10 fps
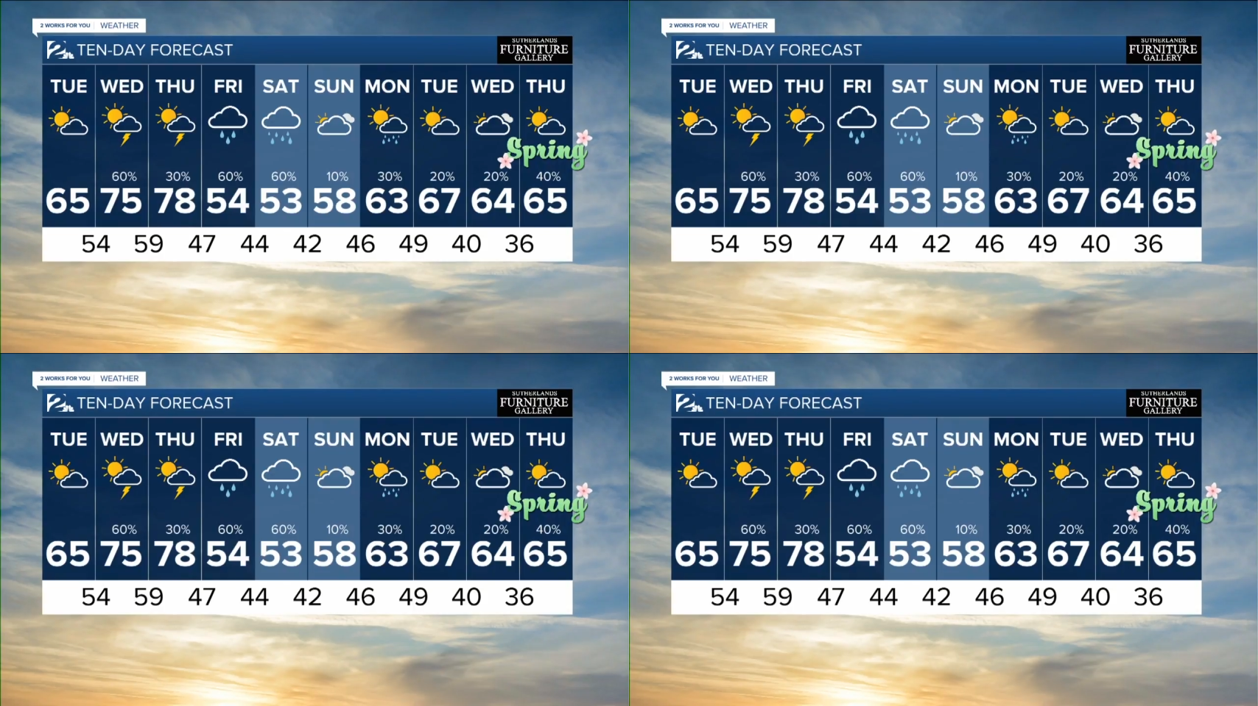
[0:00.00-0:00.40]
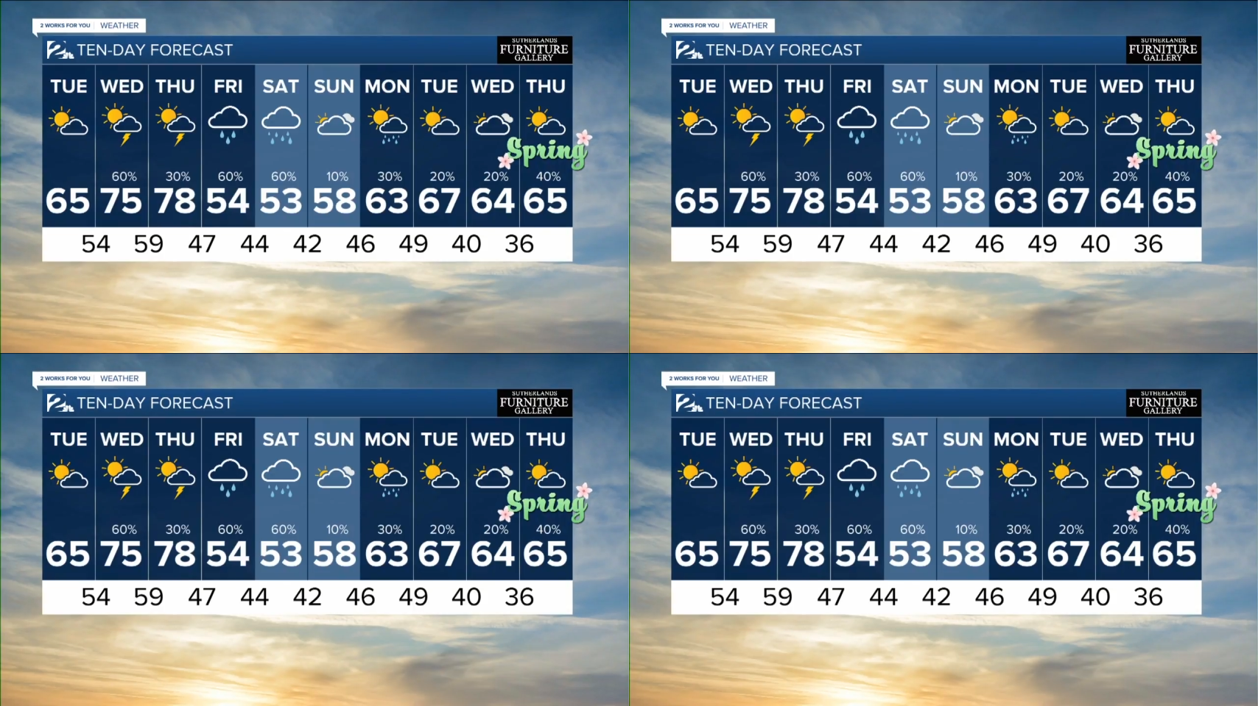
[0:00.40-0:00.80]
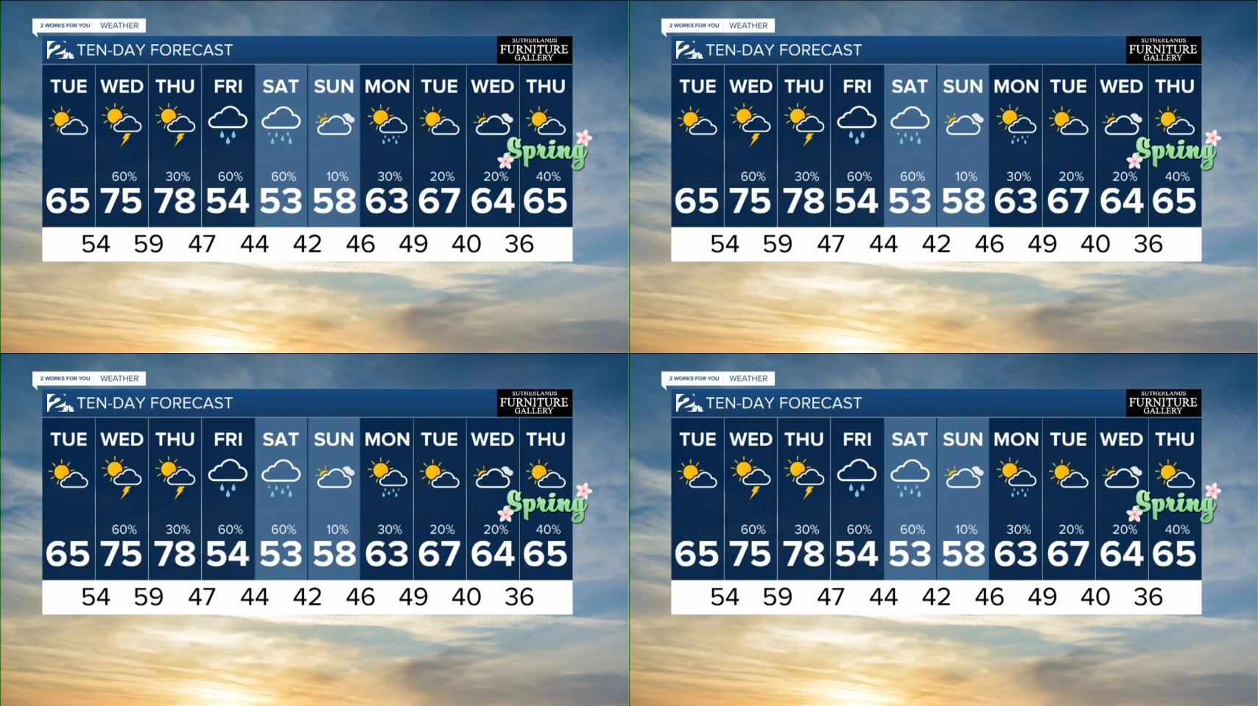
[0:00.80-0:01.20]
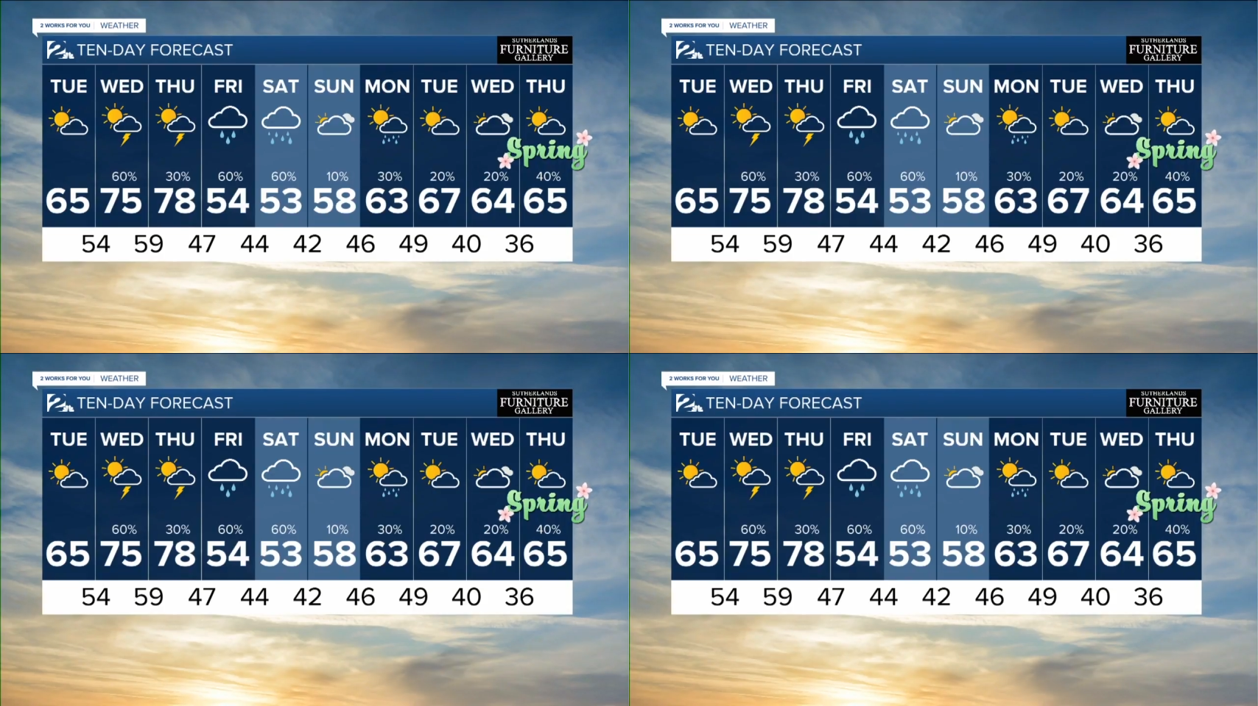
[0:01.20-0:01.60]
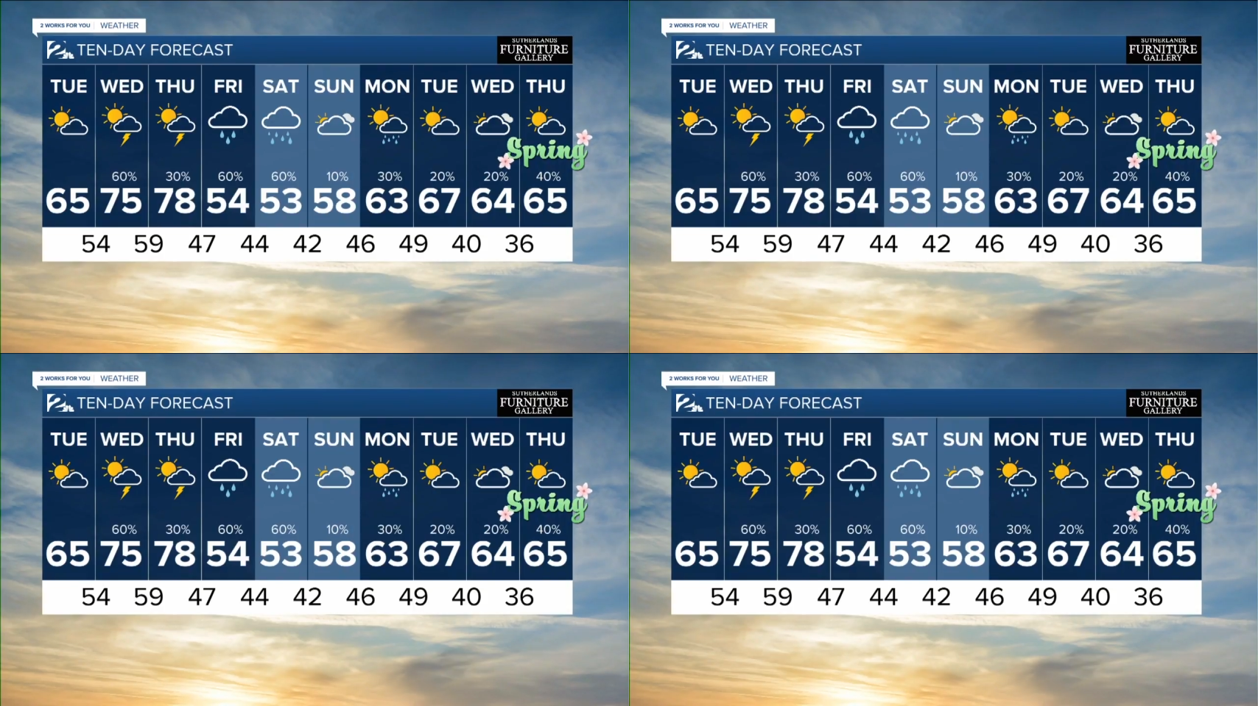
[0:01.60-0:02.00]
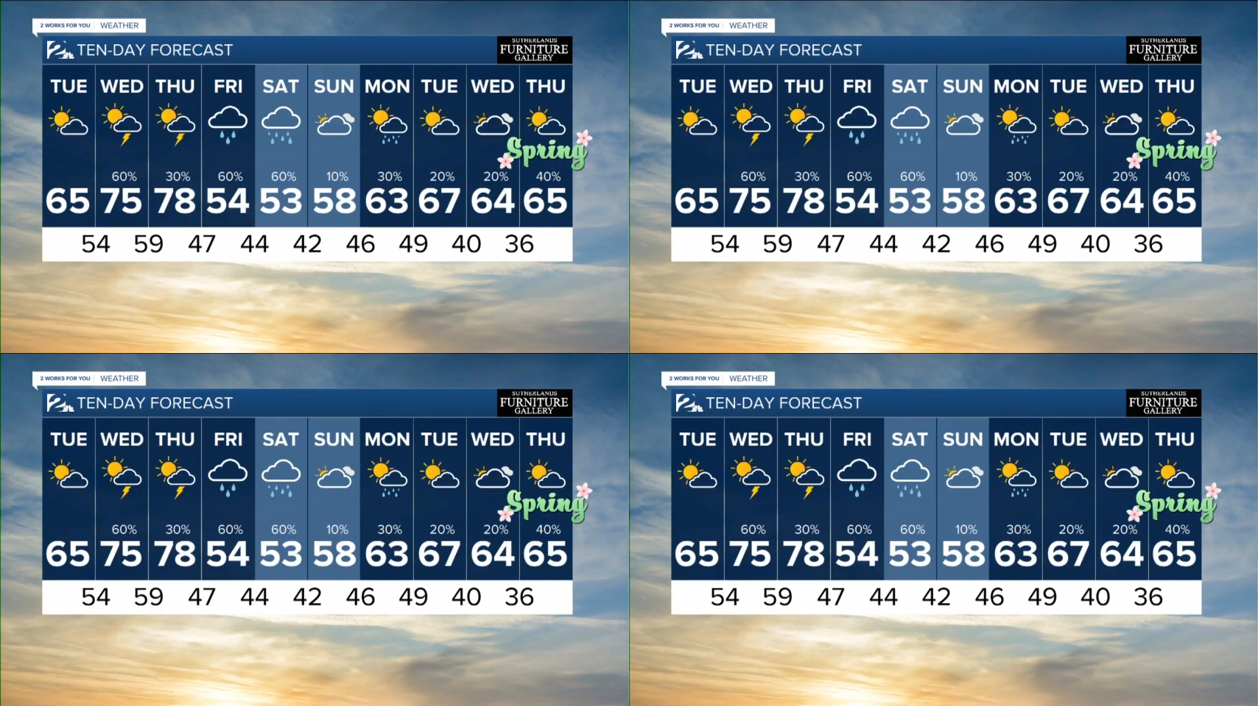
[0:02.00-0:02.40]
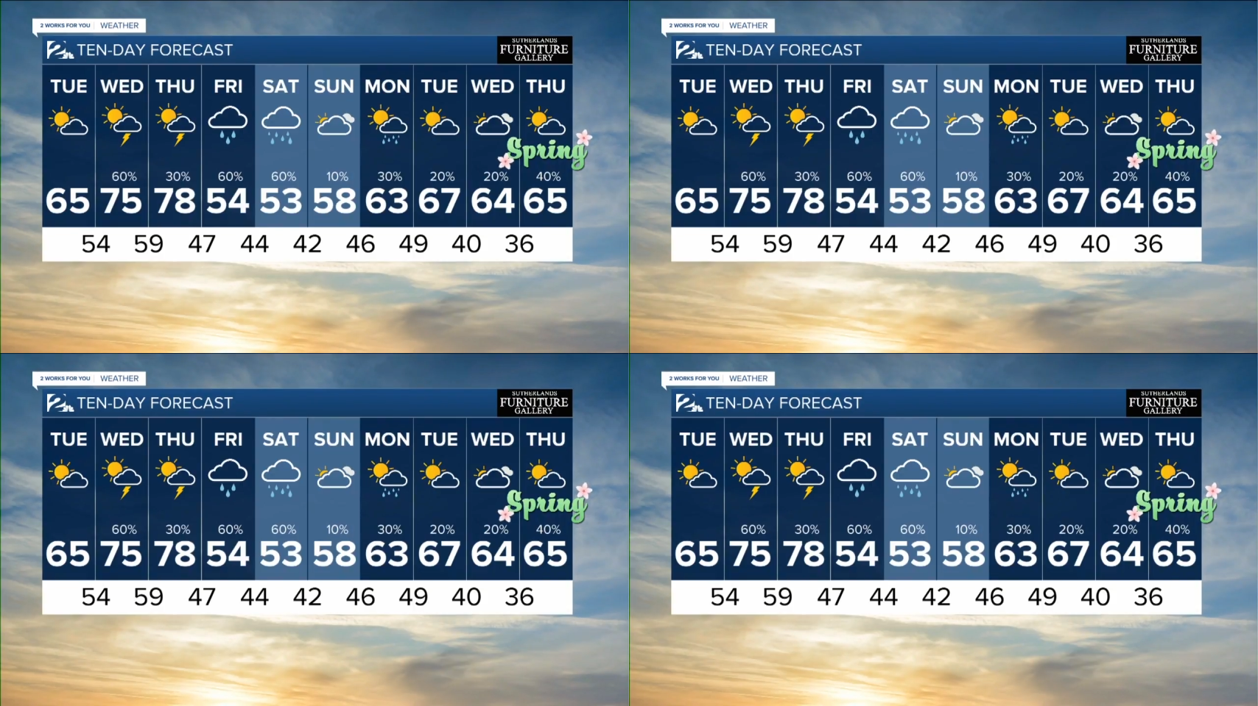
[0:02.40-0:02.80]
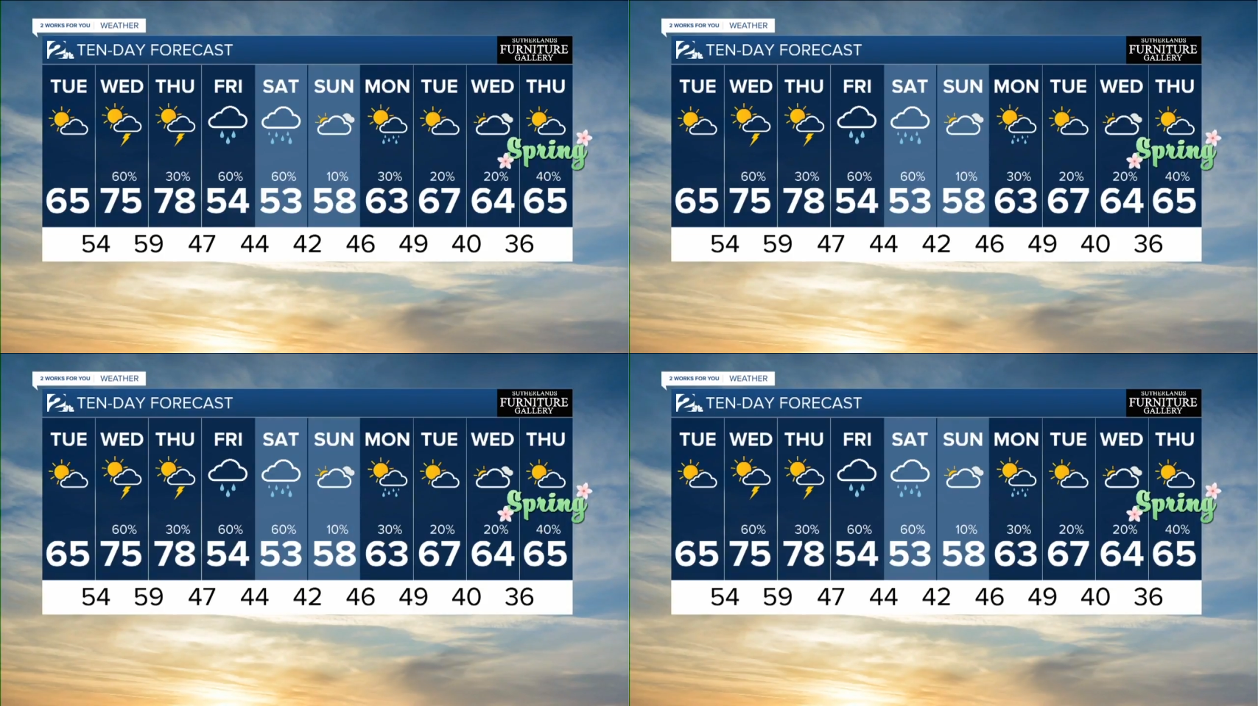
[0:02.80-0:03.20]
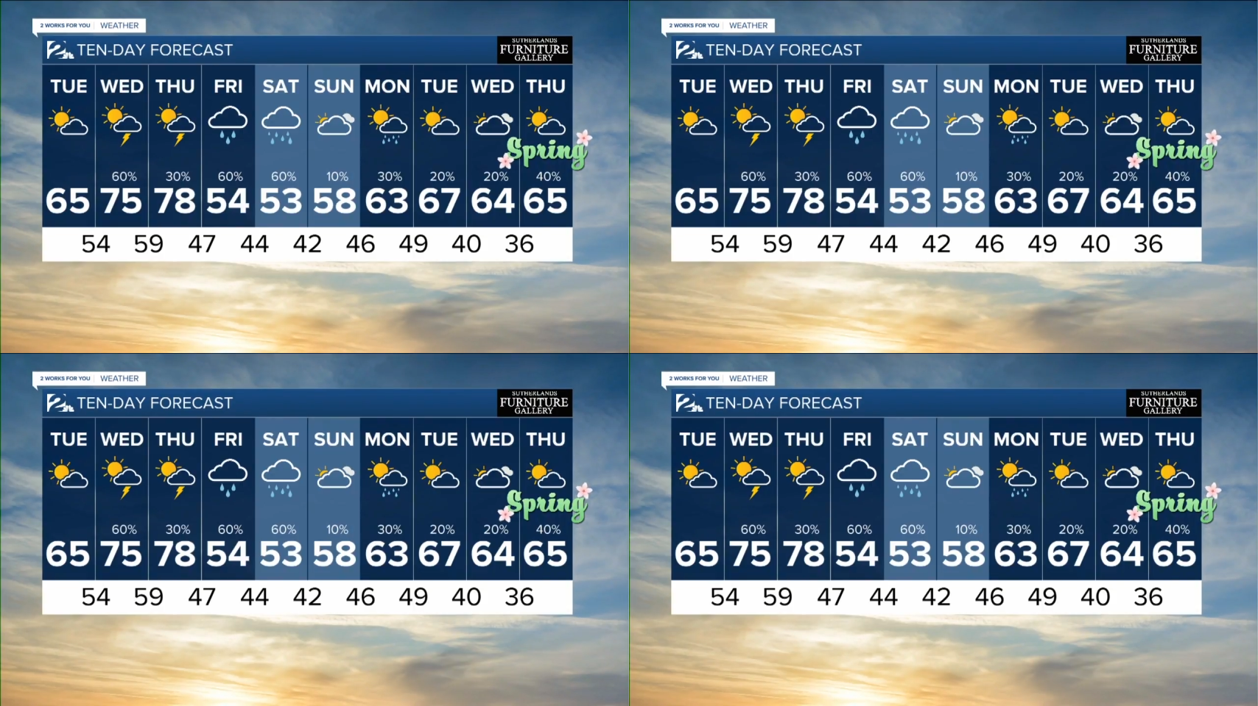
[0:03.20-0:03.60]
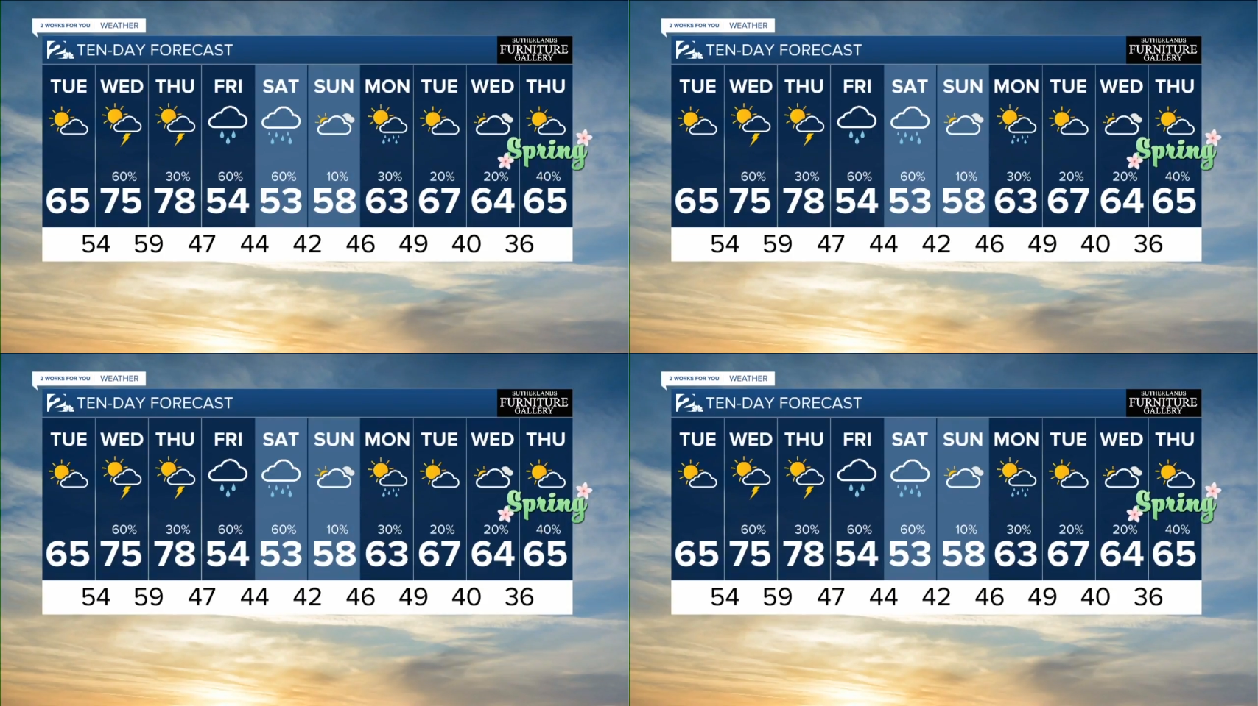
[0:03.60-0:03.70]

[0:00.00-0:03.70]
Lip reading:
Nobody's mouth can be seen.